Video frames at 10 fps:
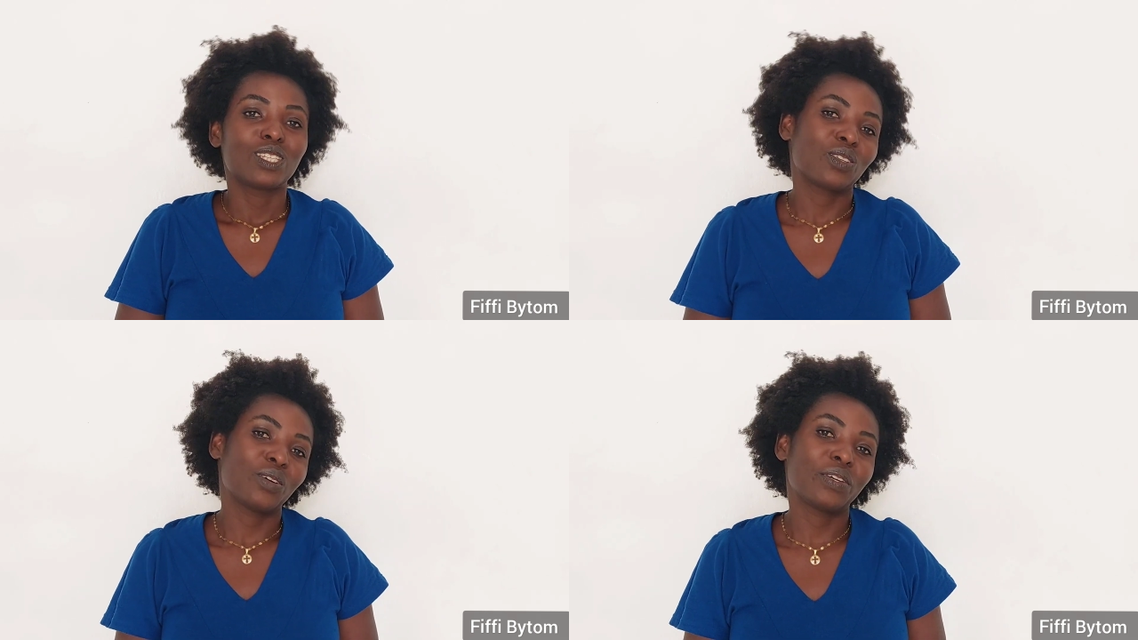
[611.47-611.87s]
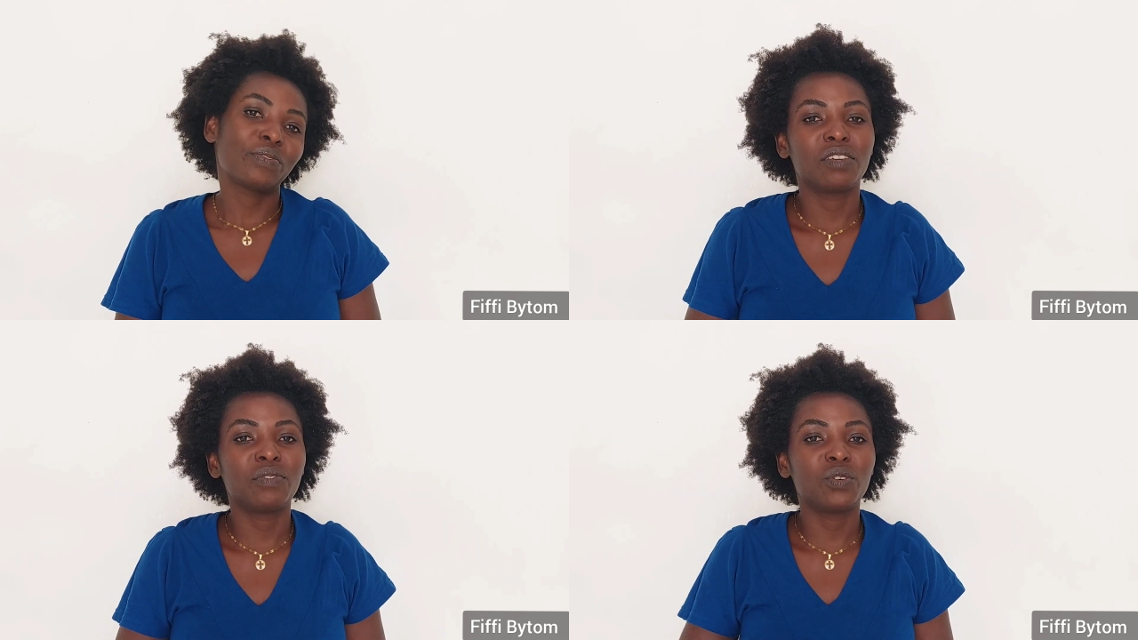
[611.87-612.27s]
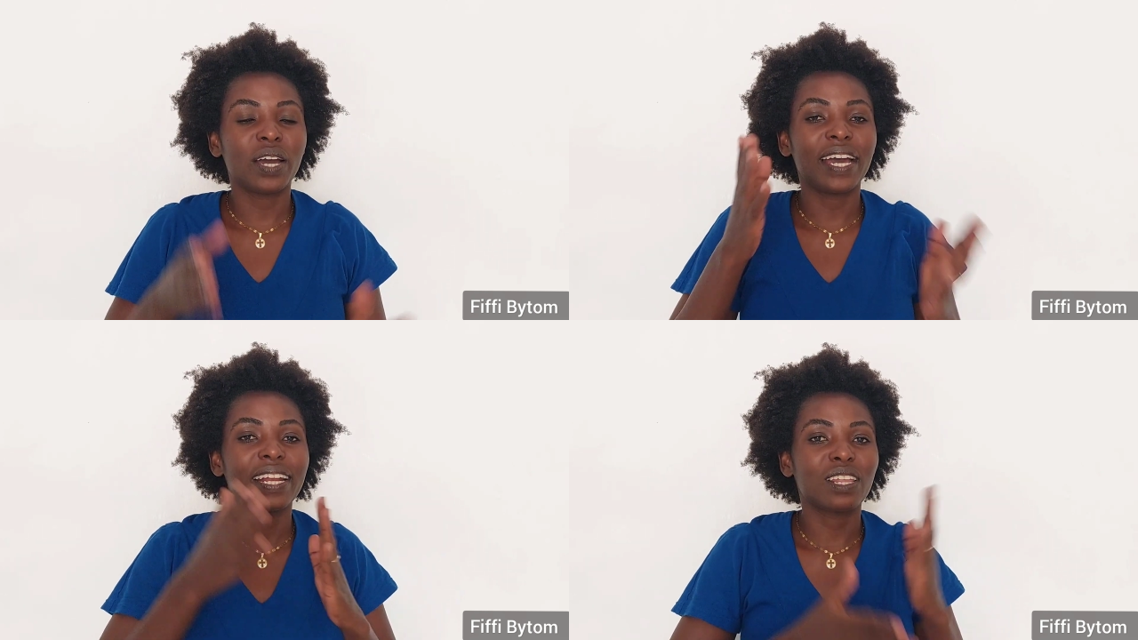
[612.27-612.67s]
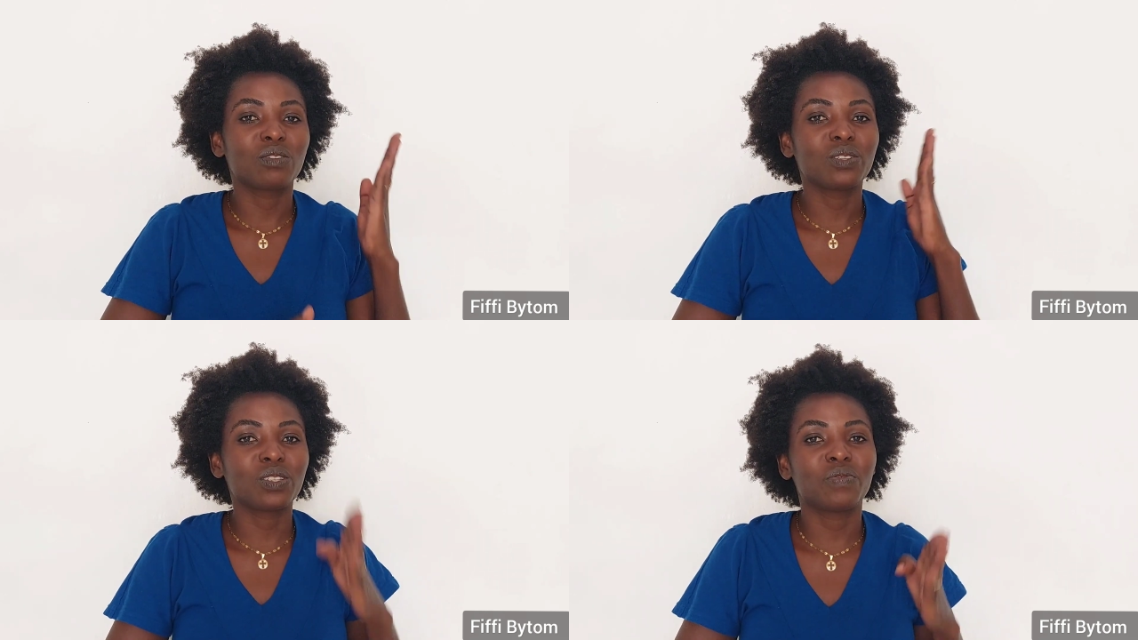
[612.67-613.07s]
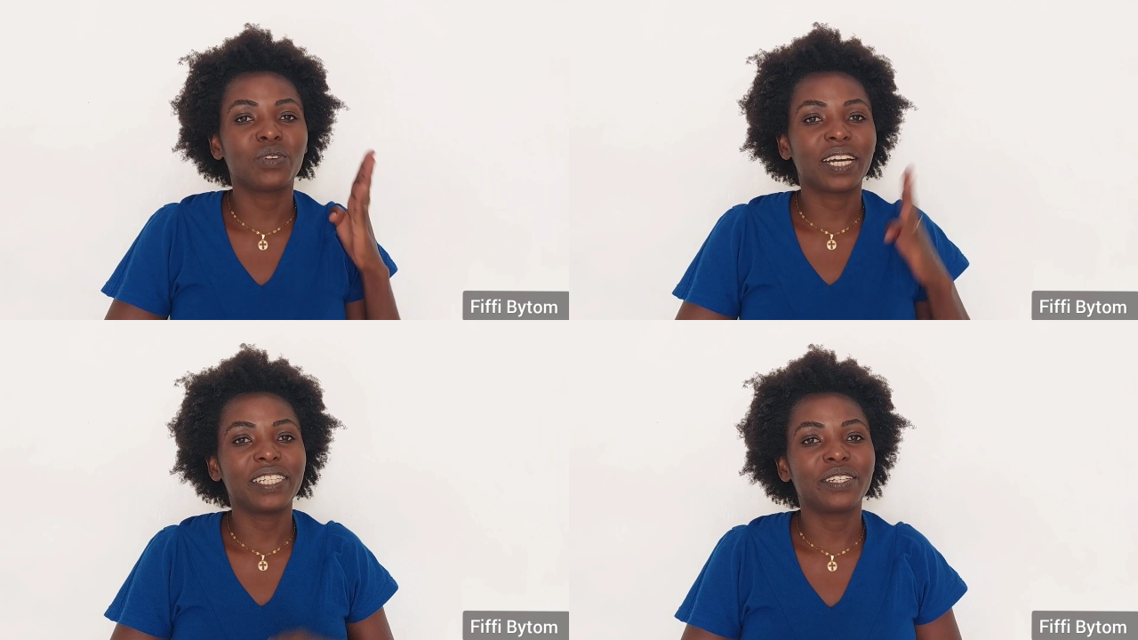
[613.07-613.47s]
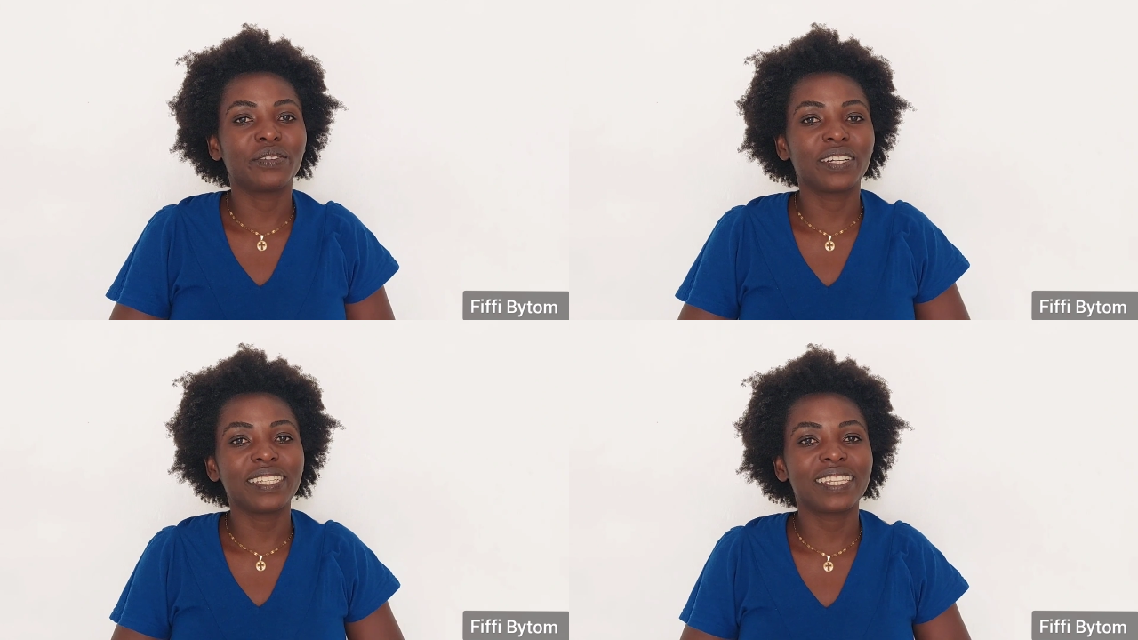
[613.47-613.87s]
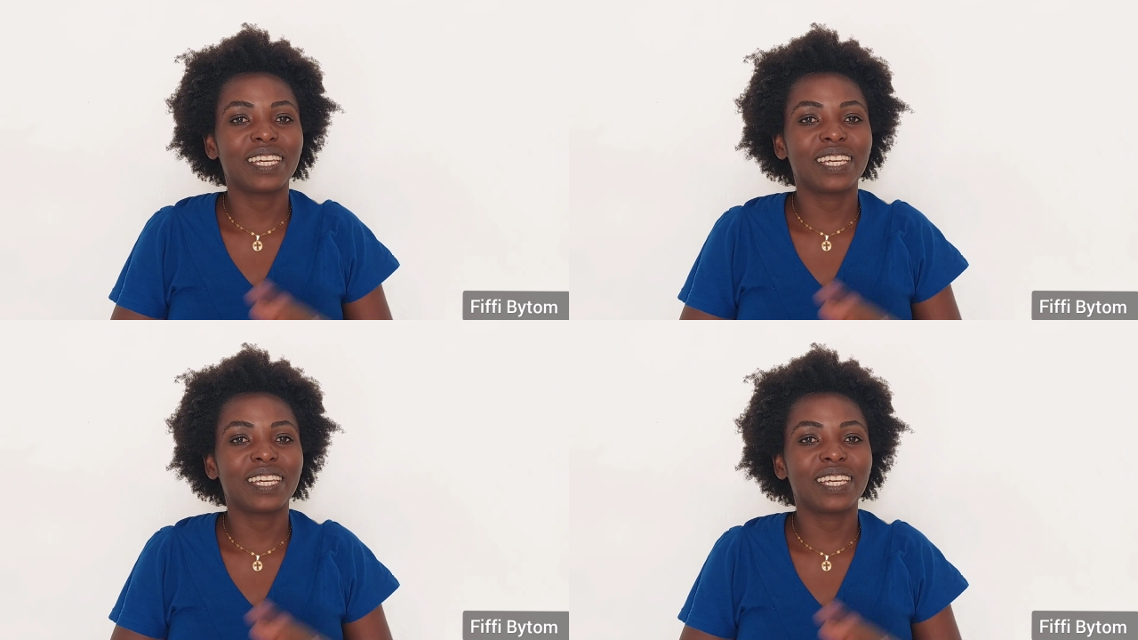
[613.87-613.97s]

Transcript: So if you are under those 4 categories,